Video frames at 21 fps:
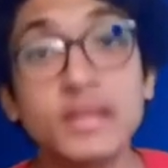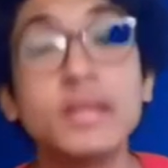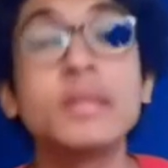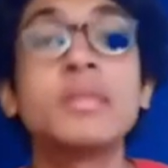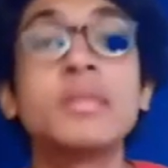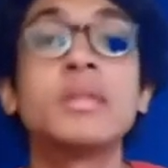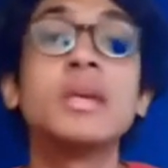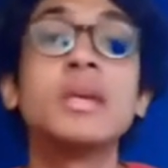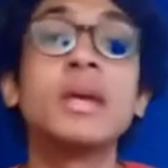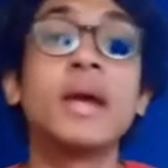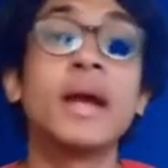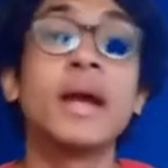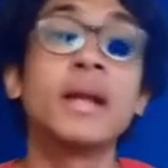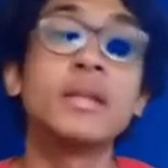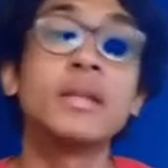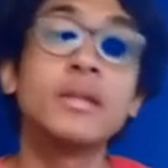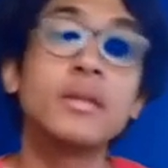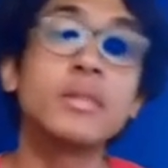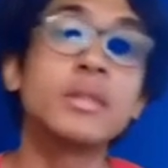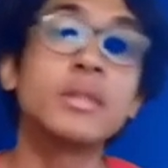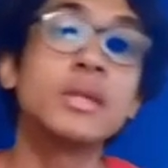CA and the
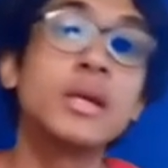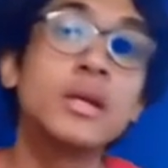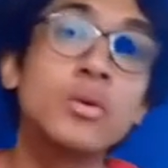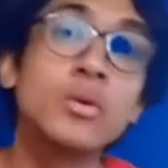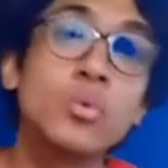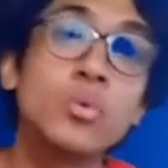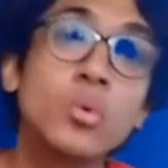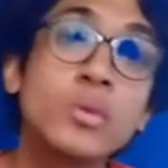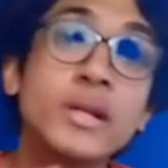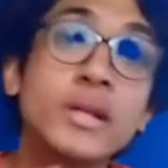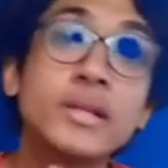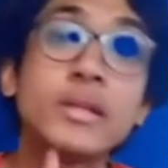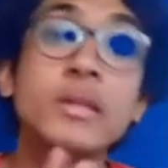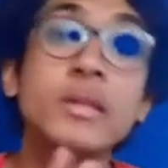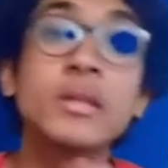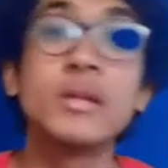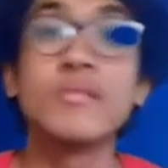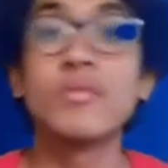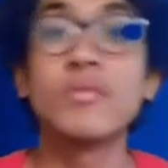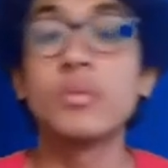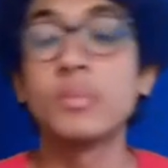CA knows that this
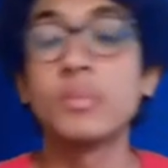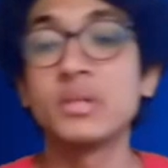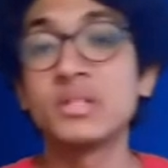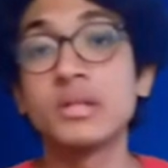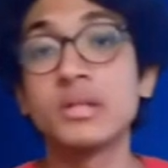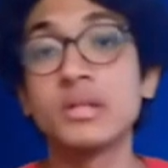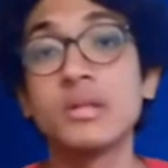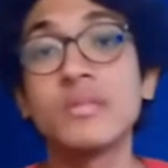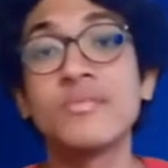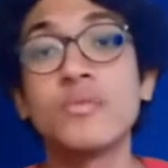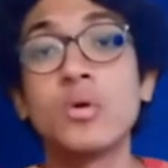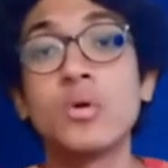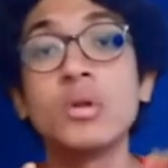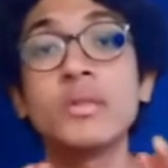information is false,